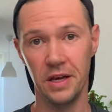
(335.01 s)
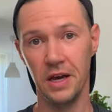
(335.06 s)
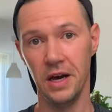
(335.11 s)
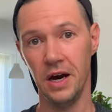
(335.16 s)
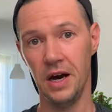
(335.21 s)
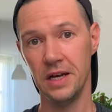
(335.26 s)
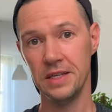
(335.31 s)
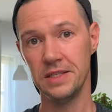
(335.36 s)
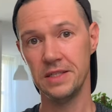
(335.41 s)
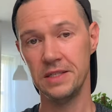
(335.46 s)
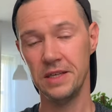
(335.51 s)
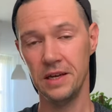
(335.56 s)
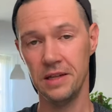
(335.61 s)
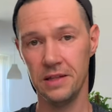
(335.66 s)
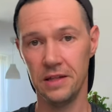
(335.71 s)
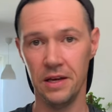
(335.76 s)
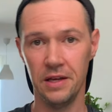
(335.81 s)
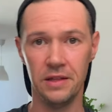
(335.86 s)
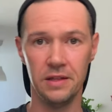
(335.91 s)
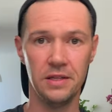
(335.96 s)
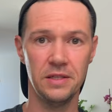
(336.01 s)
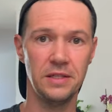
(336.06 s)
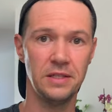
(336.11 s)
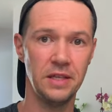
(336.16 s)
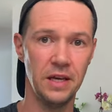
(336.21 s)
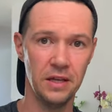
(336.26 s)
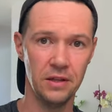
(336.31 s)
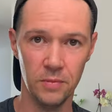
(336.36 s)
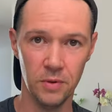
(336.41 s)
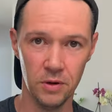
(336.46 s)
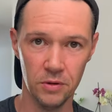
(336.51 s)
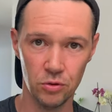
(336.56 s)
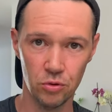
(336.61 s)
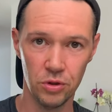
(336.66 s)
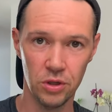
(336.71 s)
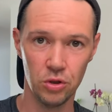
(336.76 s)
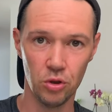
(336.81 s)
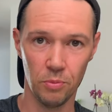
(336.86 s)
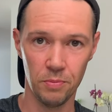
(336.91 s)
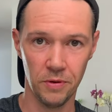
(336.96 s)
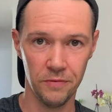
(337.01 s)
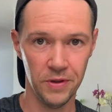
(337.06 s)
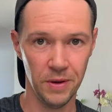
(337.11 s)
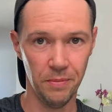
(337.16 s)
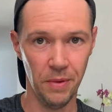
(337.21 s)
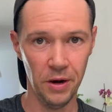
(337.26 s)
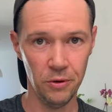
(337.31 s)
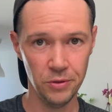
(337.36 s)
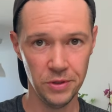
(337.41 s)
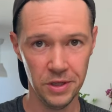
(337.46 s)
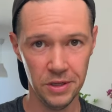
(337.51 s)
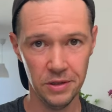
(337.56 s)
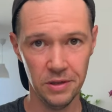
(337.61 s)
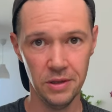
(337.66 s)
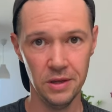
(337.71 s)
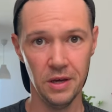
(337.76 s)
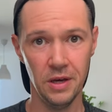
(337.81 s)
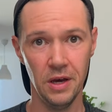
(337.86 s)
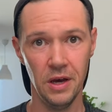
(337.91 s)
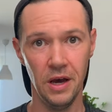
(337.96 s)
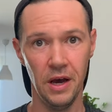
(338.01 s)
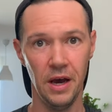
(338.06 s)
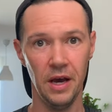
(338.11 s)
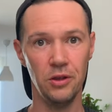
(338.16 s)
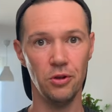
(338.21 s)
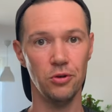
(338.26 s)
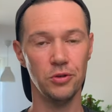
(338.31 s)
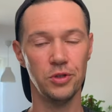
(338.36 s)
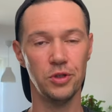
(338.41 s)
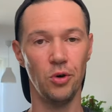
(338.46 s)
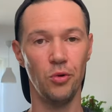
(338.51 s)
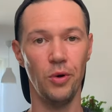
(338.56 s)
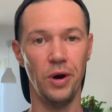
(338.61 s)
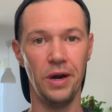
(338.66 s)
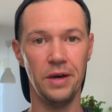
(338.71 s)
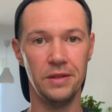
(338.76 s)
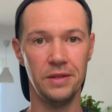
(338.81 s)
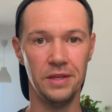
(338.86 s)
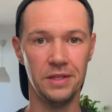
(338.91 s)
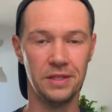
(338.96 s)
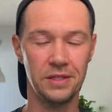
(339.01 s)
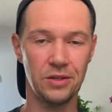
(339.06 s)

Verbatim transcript: ascent and descent to the top of the mountain, and also this